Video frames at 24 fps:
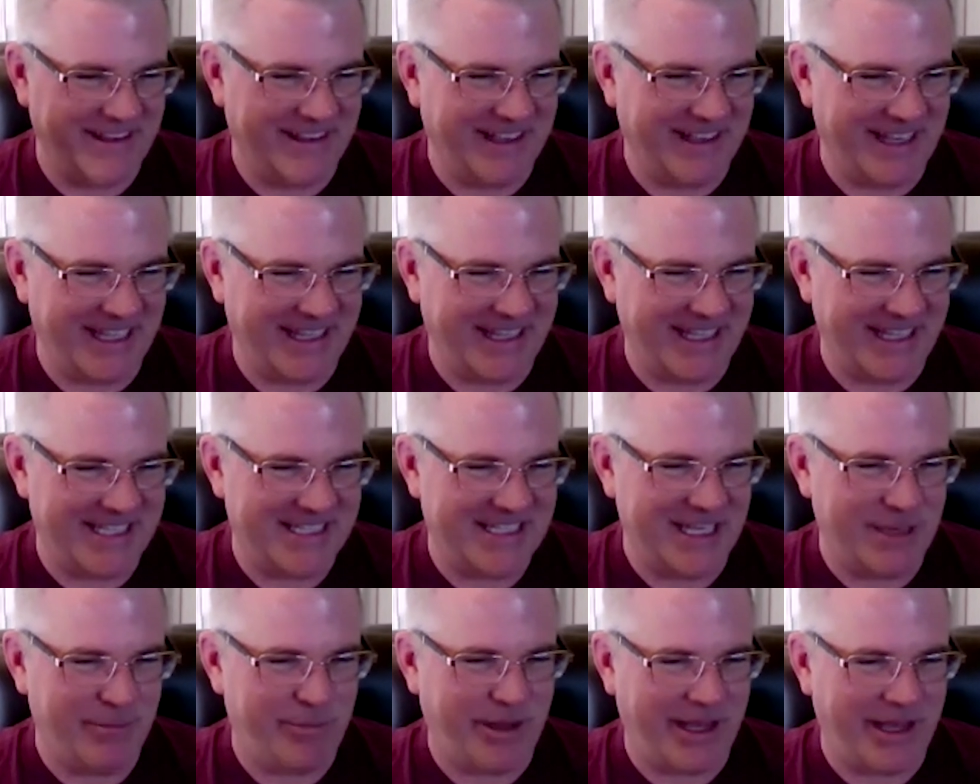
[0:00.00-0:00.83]
get these
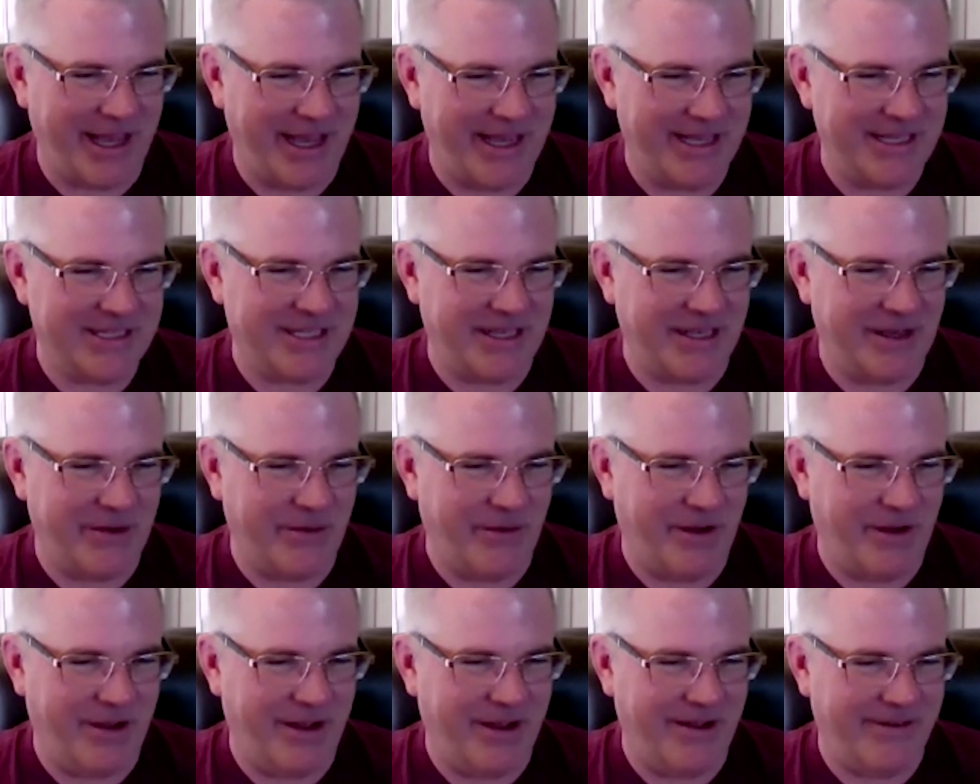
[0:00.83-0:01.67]
C P As that you
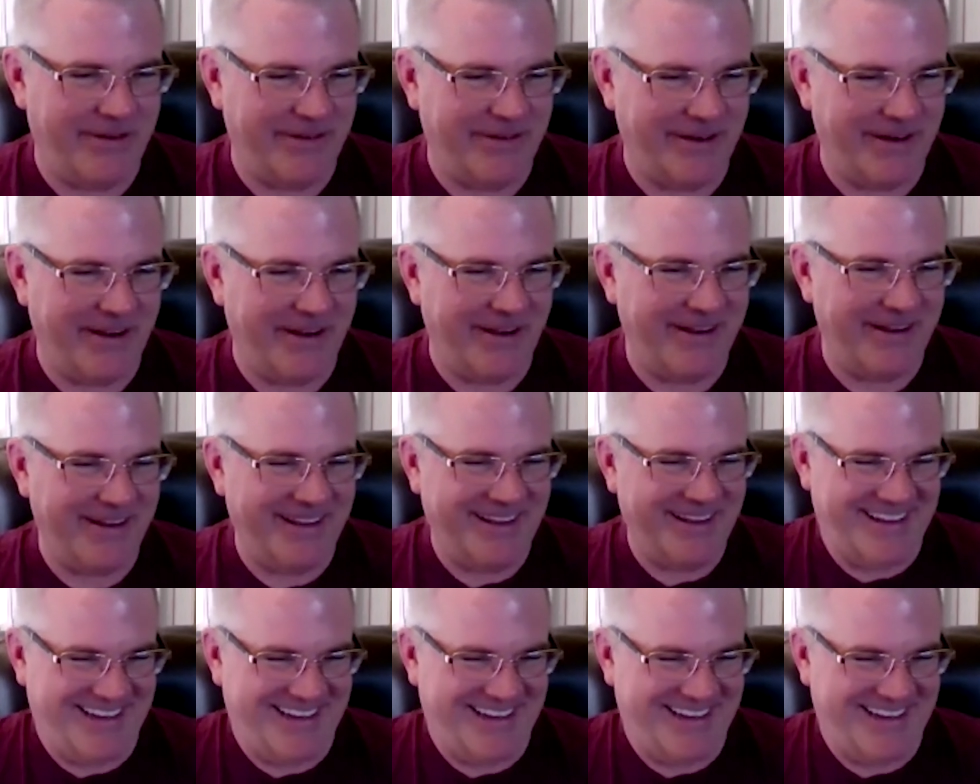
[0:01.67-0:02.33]
want, right?